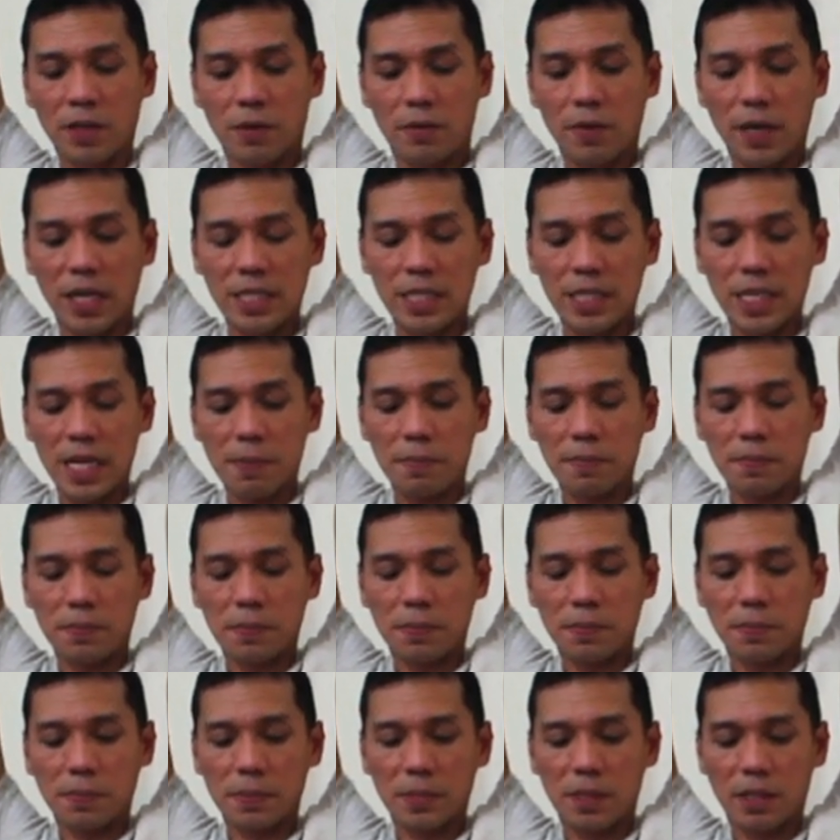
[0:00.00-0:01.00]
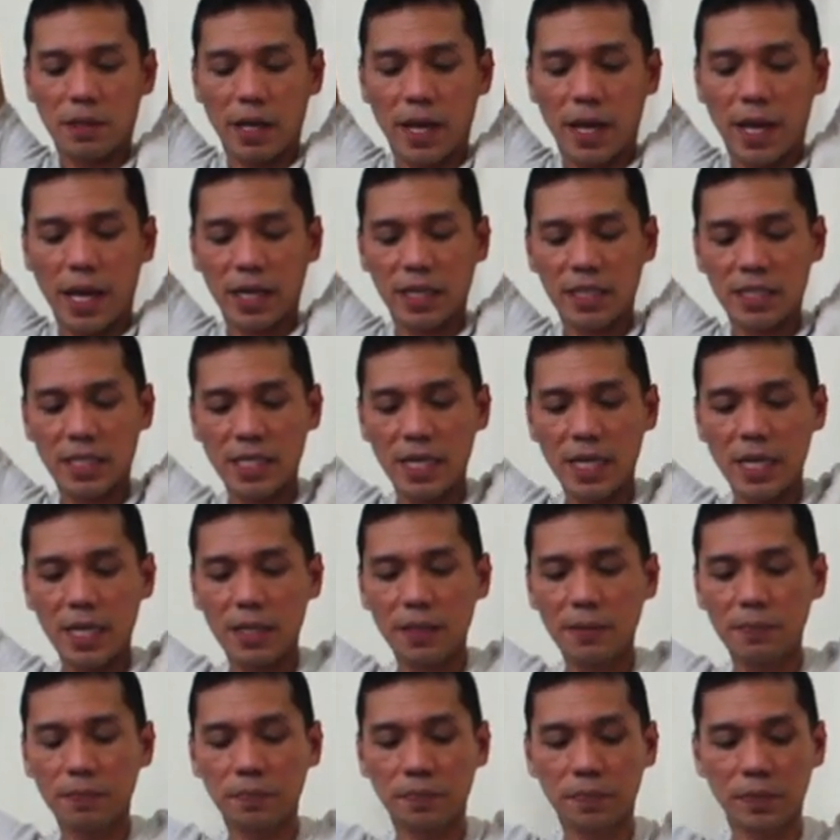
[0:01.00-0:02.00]
Rise up. All right,
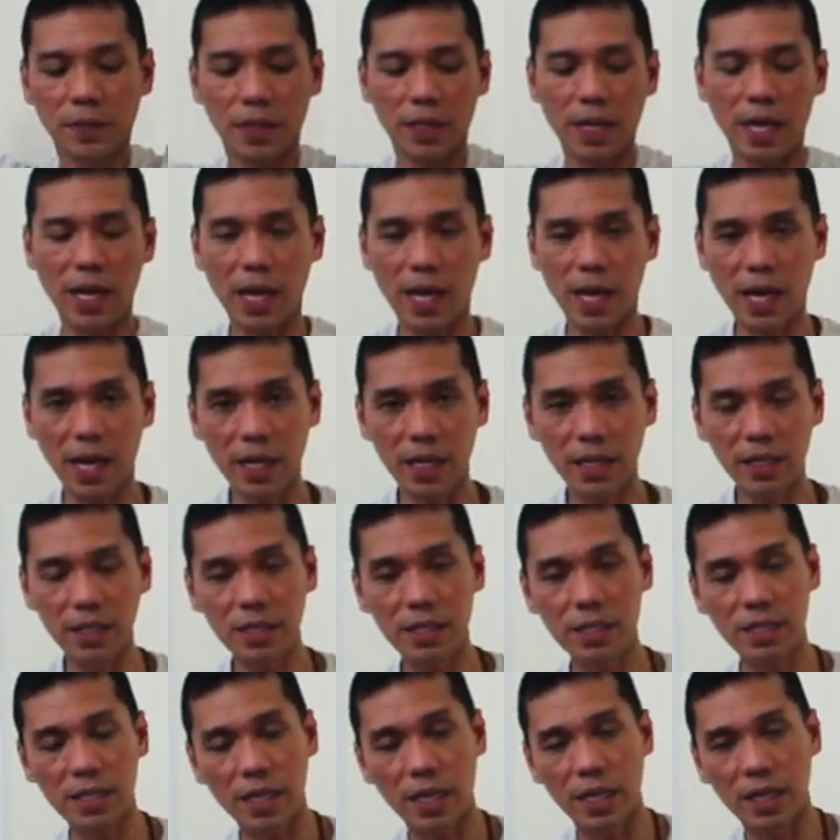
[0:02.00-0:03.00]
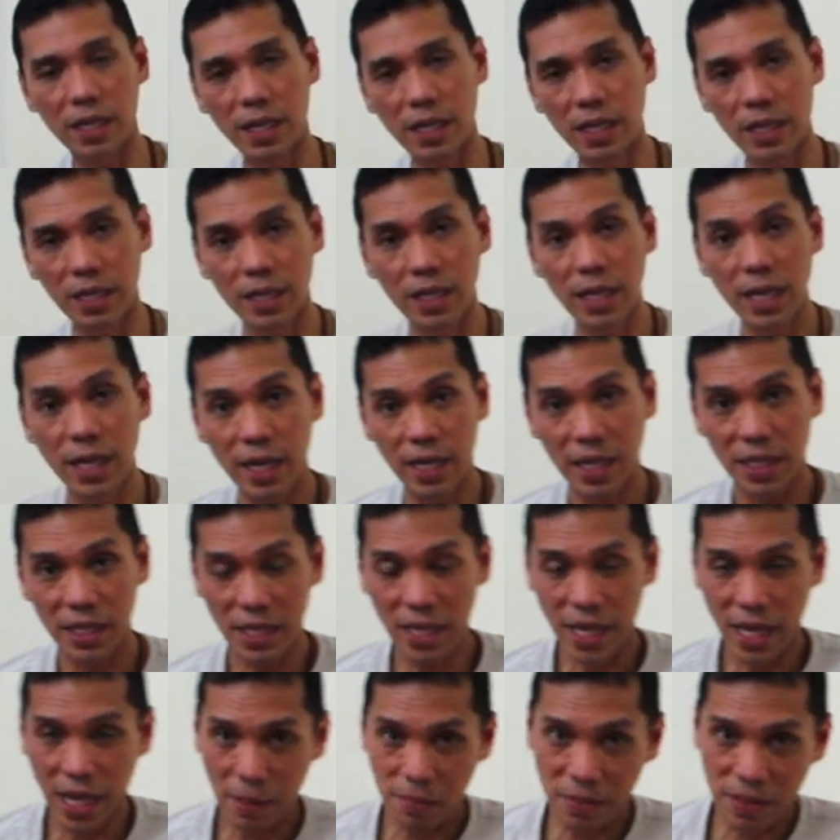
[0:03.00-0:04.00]
exhale, hands, and then
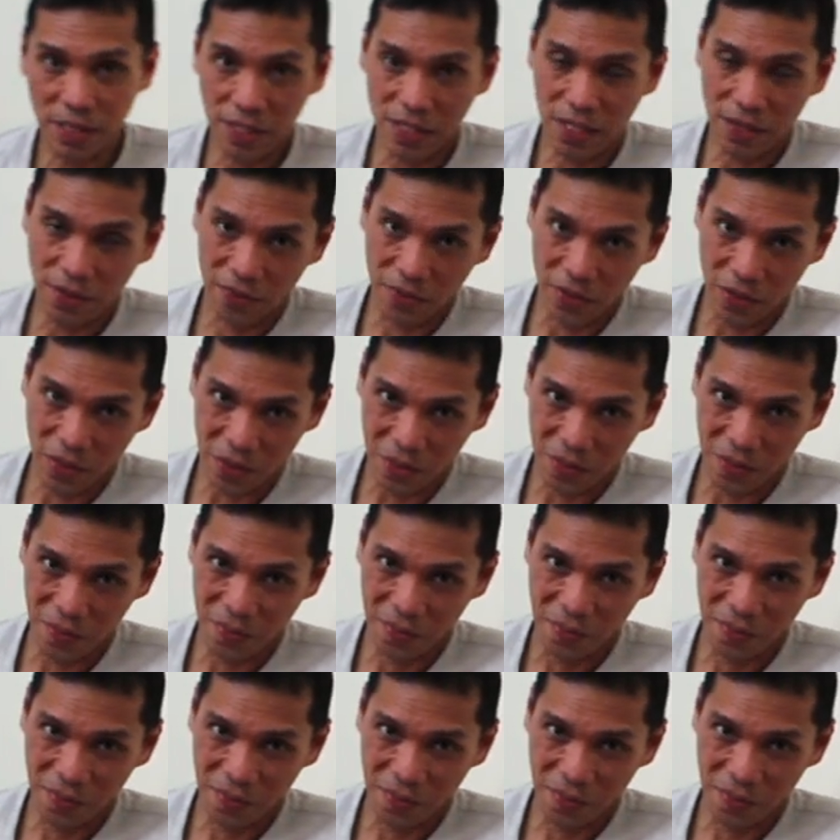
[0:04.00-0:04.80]
the hips to the floor.